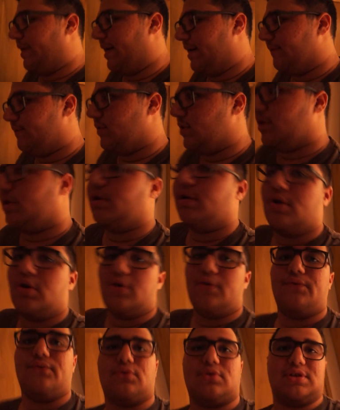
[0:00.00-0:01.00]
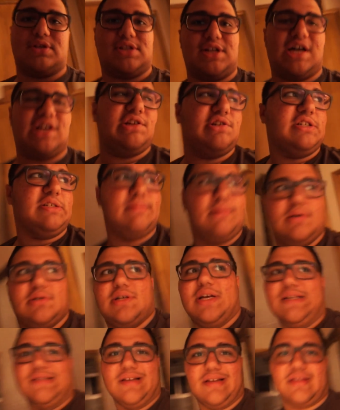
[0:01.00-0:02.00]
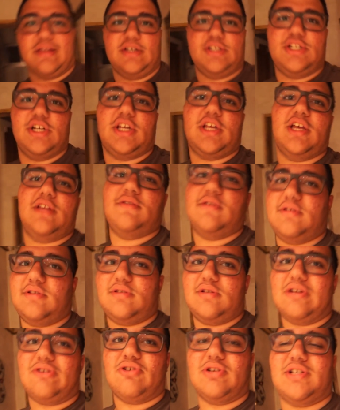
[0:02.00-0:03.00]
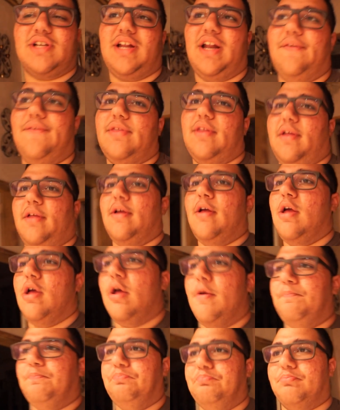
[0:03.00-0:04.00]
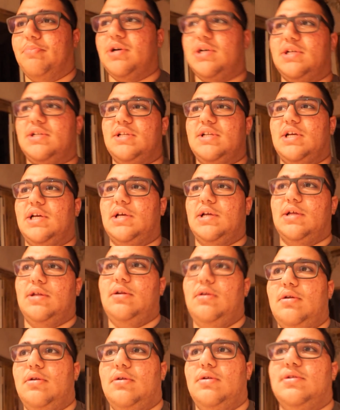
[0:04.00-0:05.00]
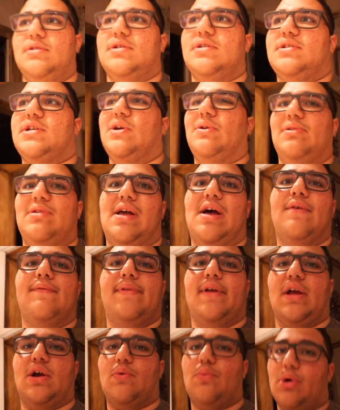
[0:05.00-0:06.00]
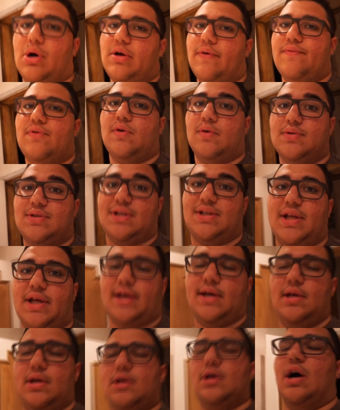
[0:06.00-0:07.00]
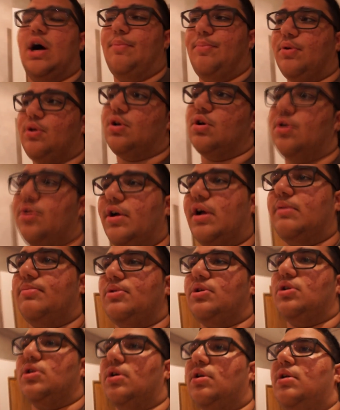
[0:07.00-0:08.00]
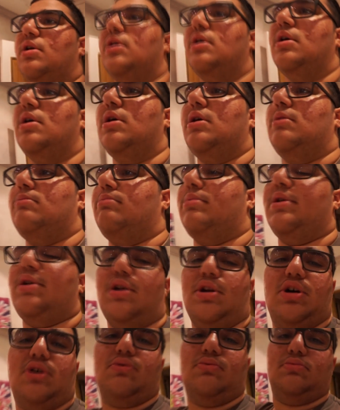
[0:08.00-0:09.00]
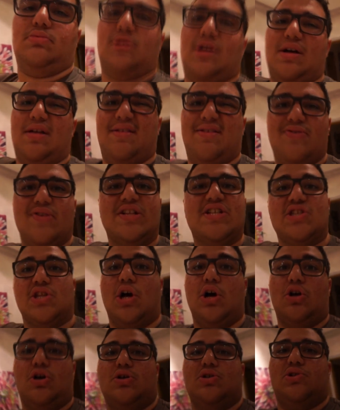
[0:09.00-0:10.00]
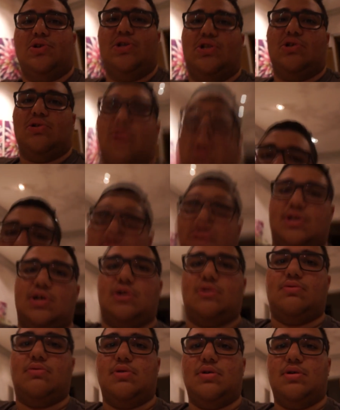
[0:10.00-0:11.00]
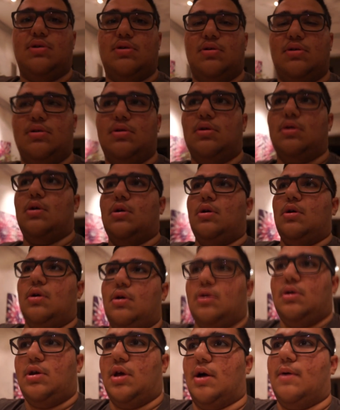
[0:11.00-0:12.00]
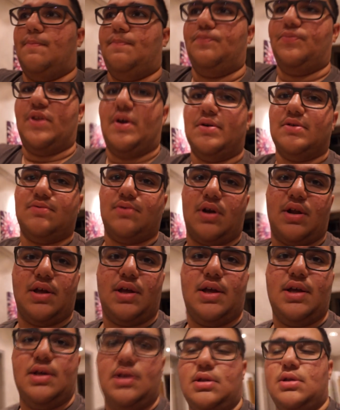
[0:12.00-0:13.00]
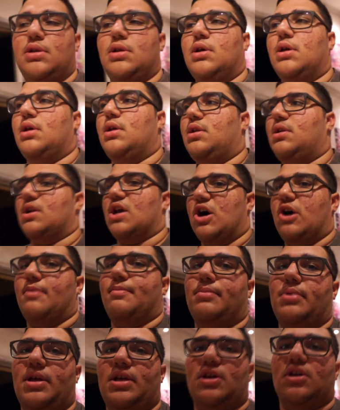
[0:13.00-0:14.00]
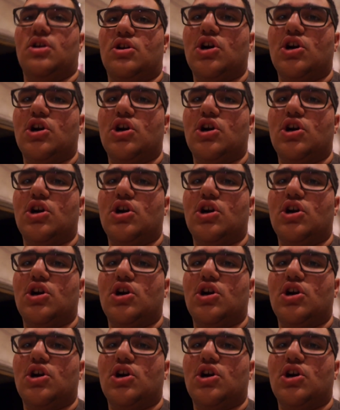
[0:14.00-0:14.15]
heavy for a salad just because it has like the chicken, the dressing and everything. But since I only have like one of those a day, I'll be good, I'll be good. But you know, it's not good to eat too little, so yeah, that was what I ate. Now I'm playing